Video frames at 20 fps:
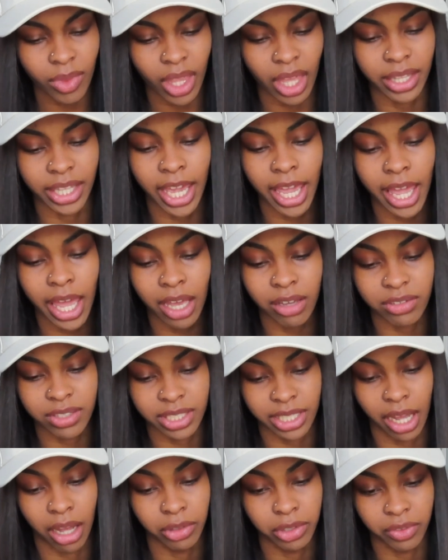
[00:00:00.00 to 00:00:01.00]
They have
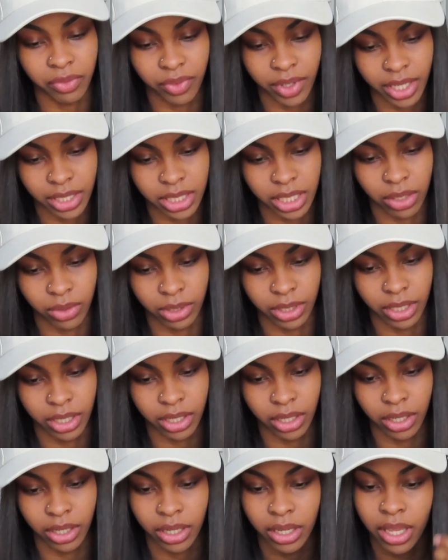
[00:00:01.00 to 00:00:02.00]
sound effects on
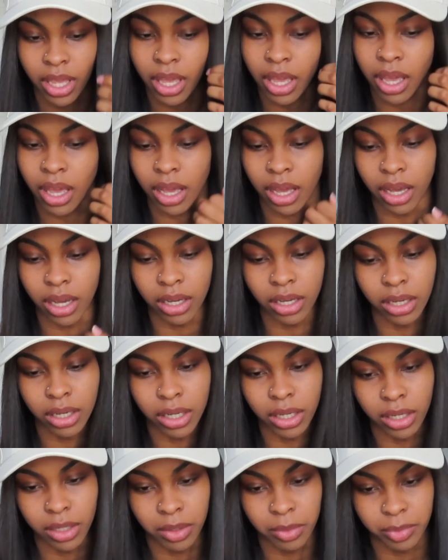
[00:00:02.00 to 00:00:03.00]
here.
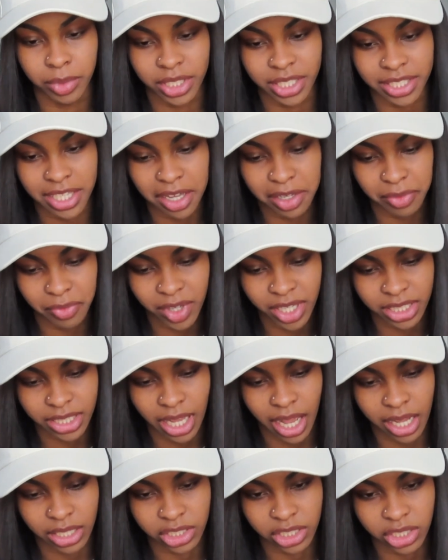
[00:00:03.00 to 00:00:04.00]
The sound effects
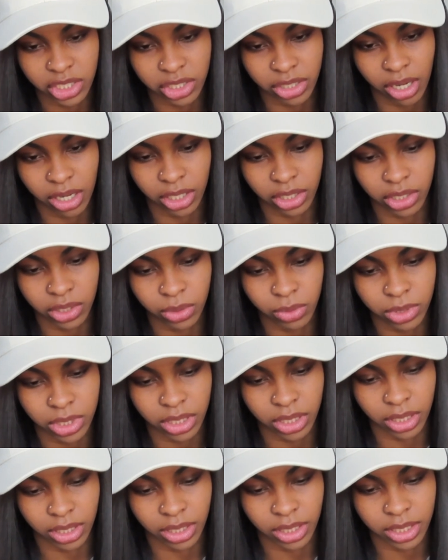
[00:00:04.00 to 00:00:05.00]
that I just started
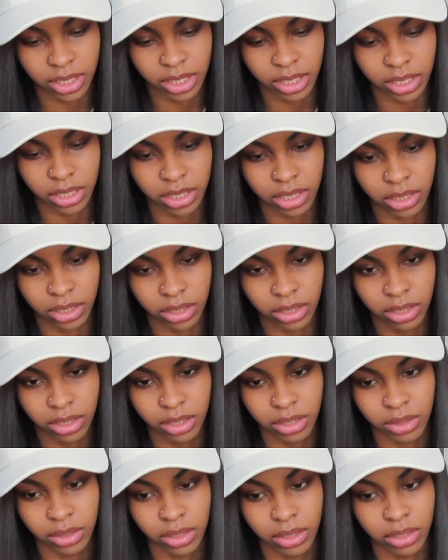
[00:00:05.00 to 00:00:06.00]
using is, let's see,
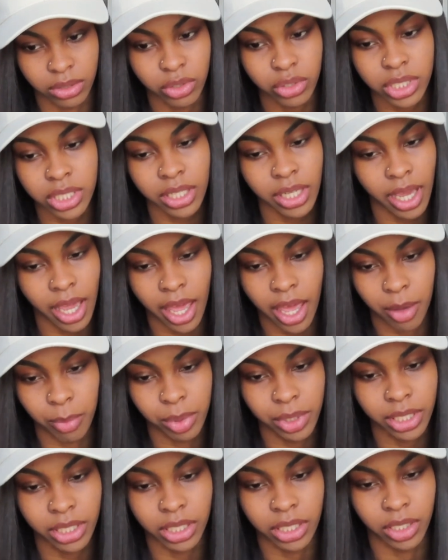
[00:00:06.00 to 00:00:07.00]
you see they have
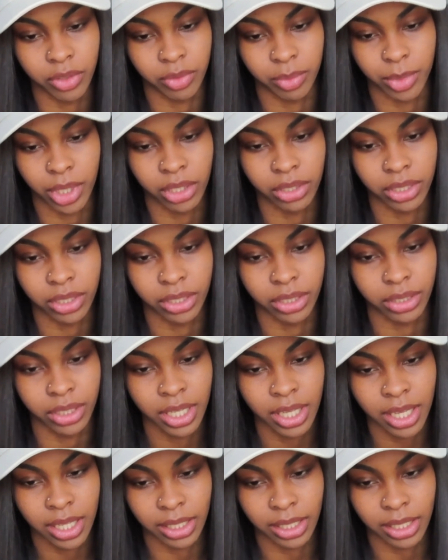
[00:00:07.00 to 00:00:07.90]
plenty of them on here.